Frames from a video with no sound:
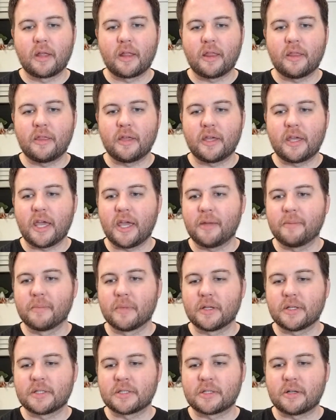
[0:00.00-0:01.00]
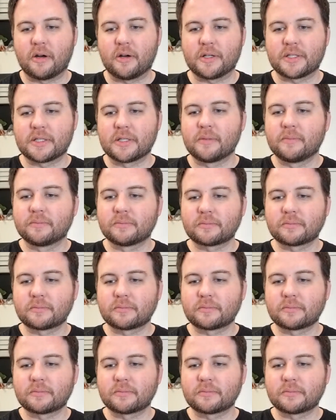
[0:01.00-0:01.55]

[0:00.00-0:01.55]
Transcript: the game starts.